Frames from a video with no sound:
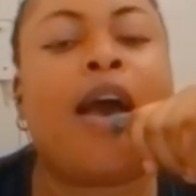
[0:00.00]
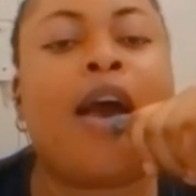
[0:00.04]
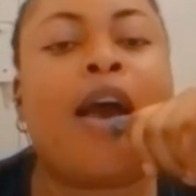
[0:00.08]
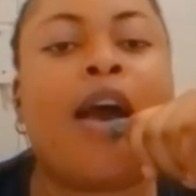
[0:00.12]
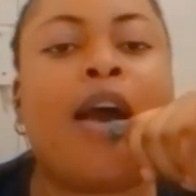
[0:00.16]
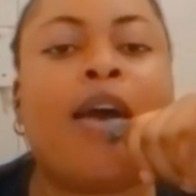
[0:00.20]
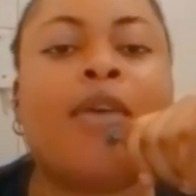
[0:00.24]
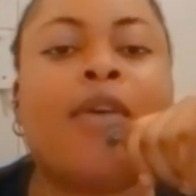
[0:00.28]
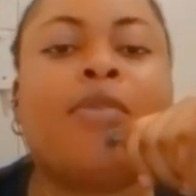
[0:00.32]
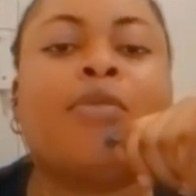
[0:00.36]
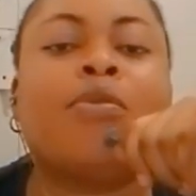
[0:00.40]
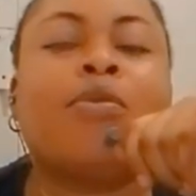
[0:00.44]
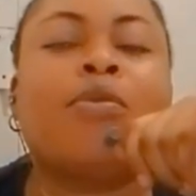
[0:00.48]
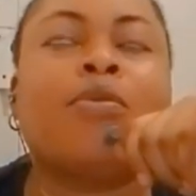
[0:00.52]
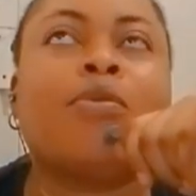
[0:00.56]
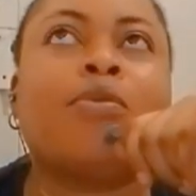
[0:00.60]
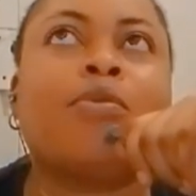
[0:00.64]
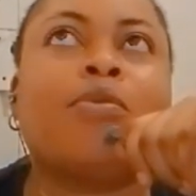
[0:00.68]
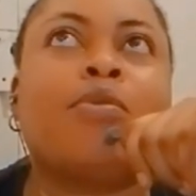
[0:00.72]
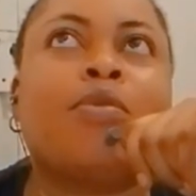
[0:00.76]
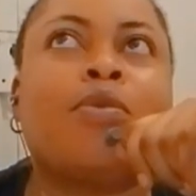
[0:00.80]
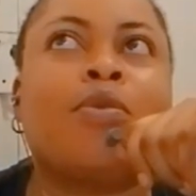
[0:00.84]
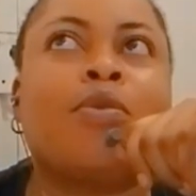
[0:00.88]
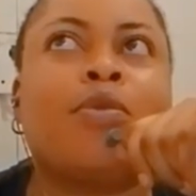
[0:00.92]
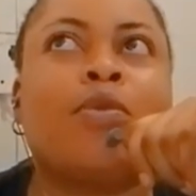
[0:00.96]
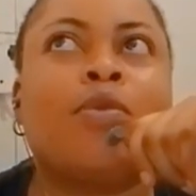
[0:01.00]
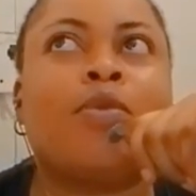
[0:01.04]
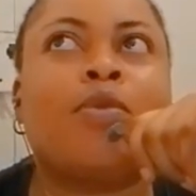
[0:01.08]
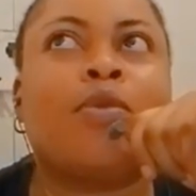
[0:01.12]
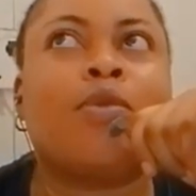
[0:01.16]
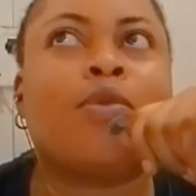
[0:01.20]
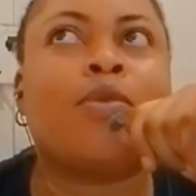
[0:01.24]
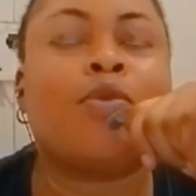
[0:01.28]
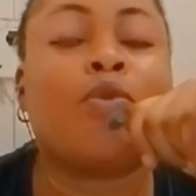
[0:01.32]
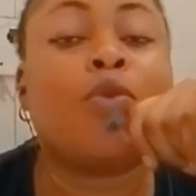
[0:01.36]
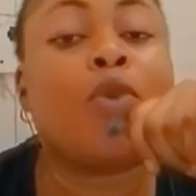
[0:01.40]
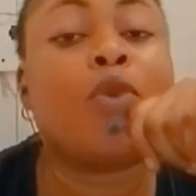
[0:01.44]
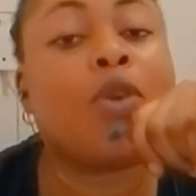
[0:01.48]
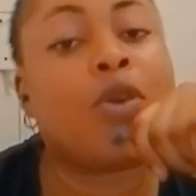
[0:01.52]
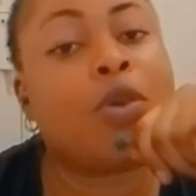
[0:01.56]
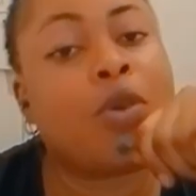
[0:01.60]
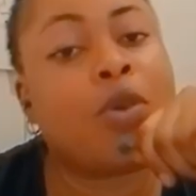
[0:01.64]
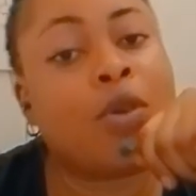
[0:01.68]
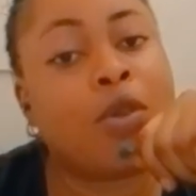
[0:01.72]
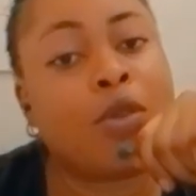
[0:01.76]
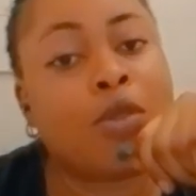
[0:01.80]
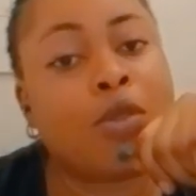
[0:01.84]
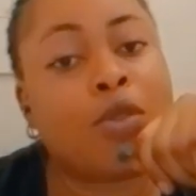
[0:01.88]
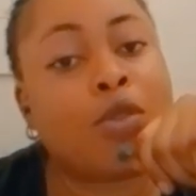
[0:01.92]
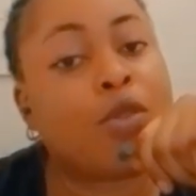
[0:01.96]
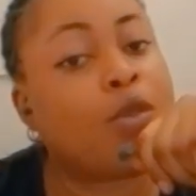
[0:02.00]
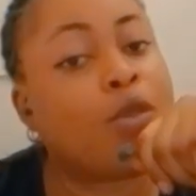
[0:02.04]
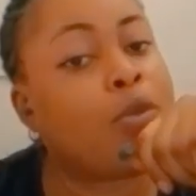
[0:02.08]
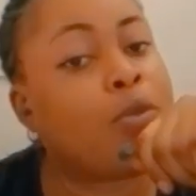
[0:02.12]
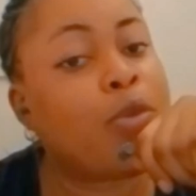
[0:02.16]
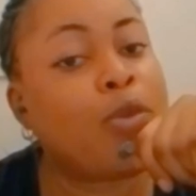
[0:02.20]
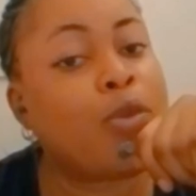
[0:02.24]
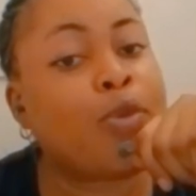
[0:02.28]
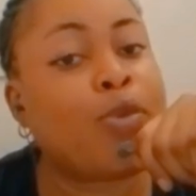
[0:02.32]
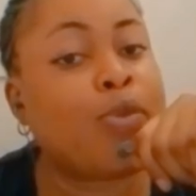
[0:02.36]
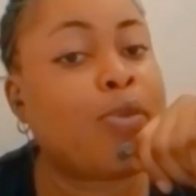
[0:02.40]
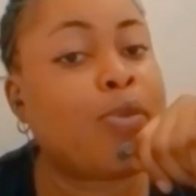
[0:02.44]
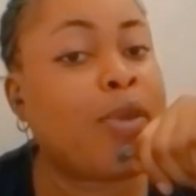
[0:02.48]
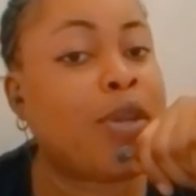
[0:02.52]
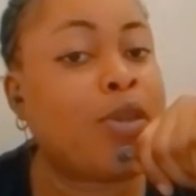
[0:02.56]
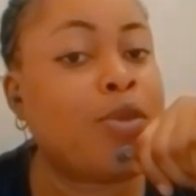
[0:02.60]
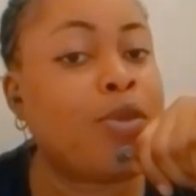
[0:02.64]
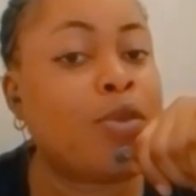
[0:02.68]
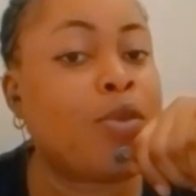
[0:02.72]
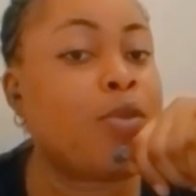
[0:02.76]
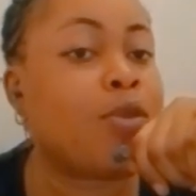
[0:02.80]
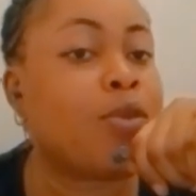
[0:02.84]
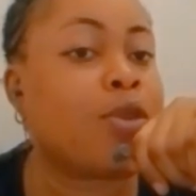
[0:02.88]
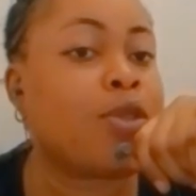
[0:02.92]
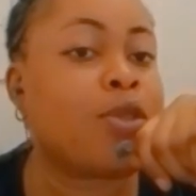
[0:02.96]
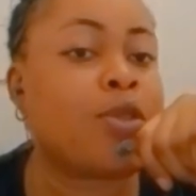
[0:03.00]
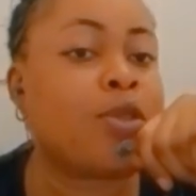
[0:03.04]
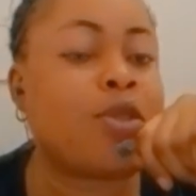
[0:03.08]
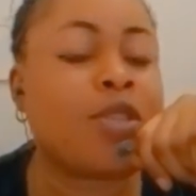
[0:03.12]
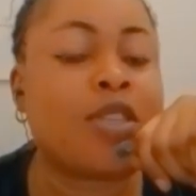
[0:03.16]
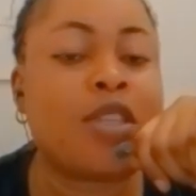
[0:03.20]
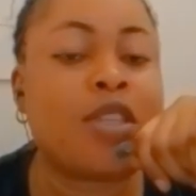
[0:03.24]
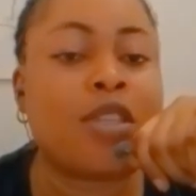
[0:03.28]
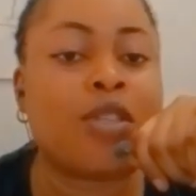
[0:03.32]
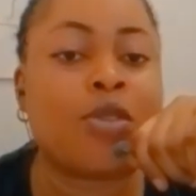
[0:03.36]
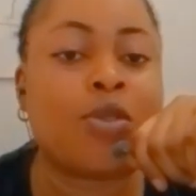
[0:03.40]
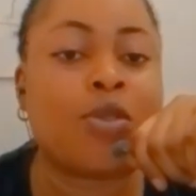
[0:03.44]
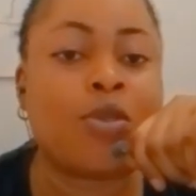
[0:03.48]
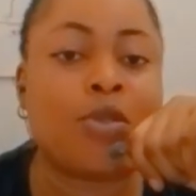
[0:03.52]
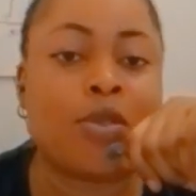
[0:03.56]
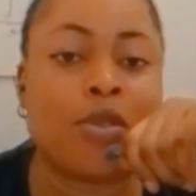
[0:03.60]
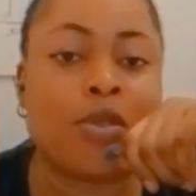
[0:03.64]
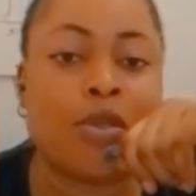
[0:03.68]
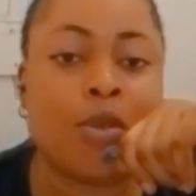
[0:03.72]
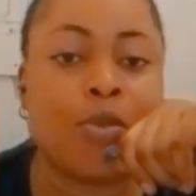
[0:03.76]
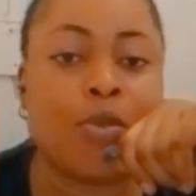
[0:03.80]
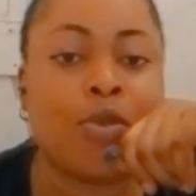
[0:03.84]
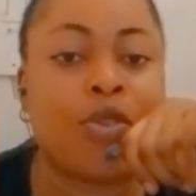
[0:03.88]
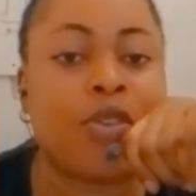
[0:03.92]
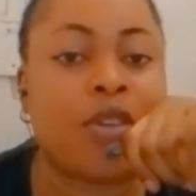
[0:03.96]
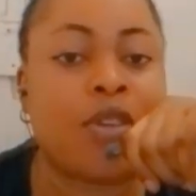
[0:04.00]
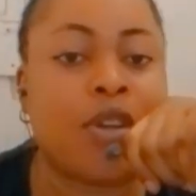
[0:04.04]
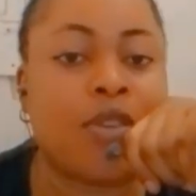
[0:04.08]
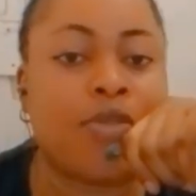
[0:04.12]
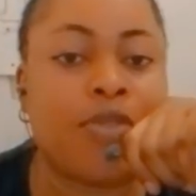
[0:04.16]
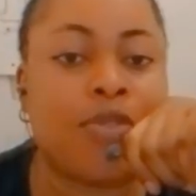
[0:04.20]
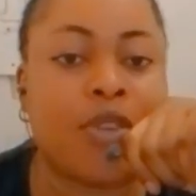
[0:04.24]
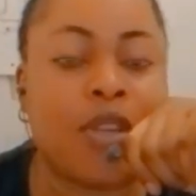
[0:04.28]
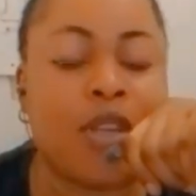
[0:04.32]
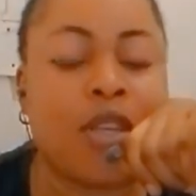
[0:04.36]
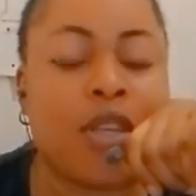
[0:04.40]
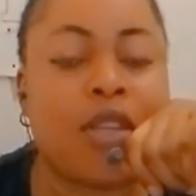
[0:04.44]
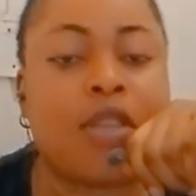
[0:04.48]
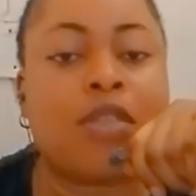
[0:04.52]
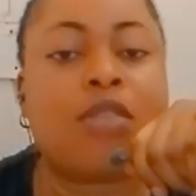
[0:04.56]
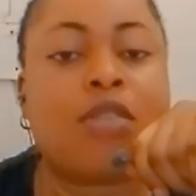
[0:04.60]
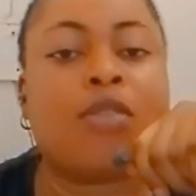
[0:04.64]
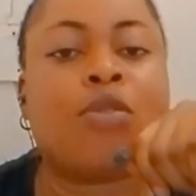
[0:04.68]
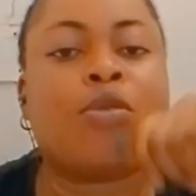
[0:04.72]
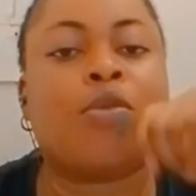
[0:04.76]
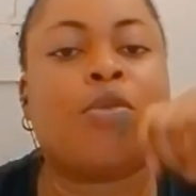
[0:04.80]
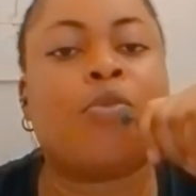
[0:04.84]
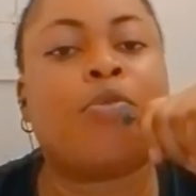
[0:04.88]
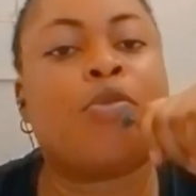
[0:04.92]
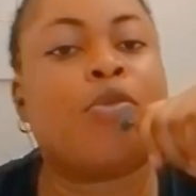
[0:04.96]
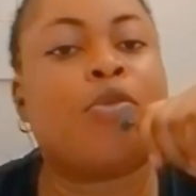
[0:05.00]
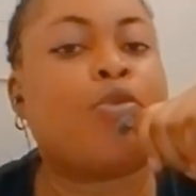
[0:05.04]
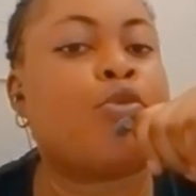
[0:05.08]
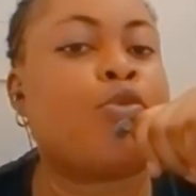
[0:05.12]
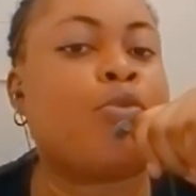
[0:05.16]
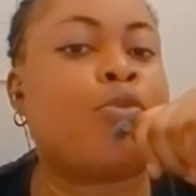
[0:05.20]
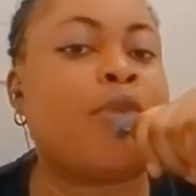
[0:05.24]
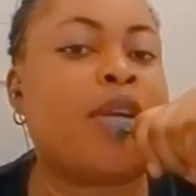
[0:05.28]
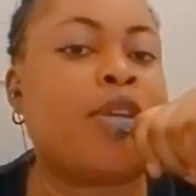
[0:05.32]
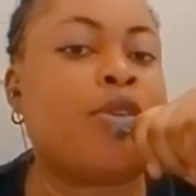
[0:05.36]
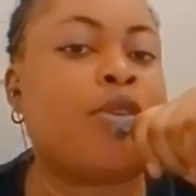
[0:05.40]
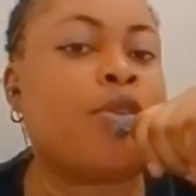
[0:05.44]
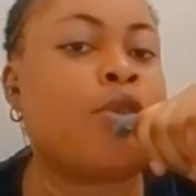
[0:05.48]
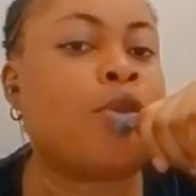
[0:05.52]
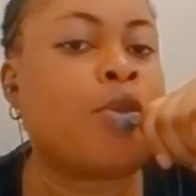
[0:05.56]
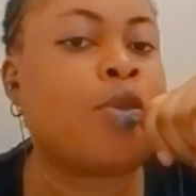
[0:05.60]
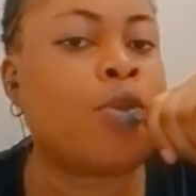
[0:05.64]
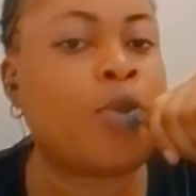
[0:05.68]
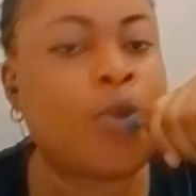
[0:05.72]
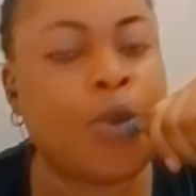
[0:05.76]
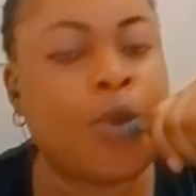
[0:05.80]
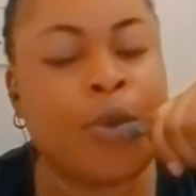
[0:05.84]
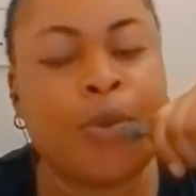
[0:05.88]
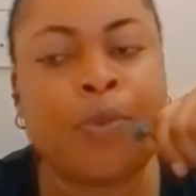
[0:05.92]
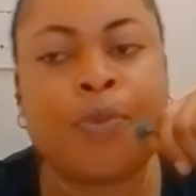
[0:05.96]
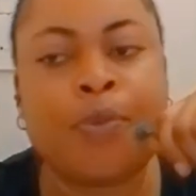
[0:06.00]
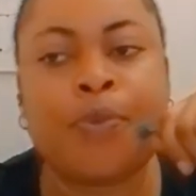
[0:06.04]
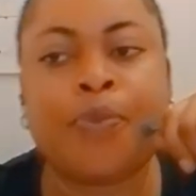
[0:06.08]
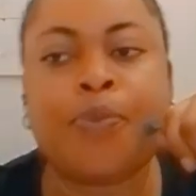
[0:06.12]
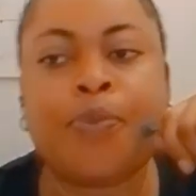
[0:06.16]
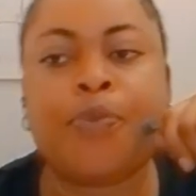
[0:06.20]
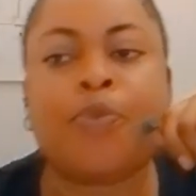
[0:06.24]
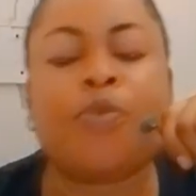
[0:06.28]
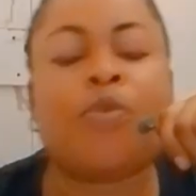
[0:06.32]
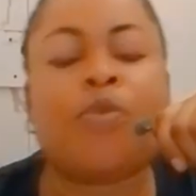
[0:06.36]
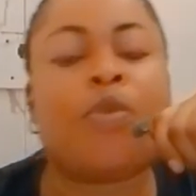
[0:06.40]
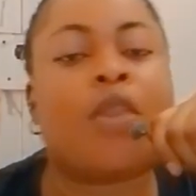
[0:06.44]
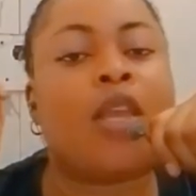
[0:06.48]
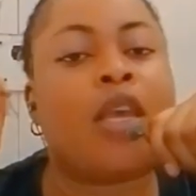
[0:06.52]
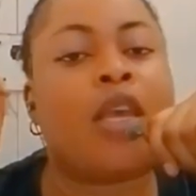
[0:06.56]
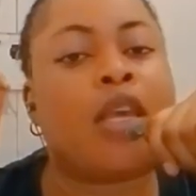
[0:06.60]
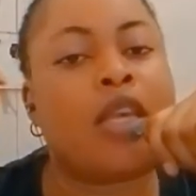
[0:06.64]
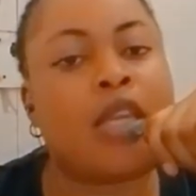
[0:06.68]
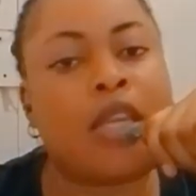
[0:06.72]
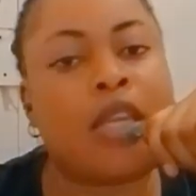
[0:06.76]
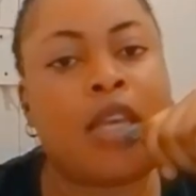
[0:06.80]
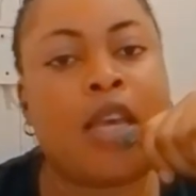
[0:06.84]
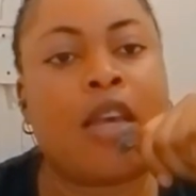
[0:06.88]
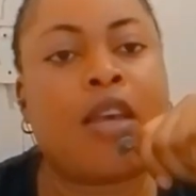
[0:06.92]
And some people might know what audience demography is, some people might not know.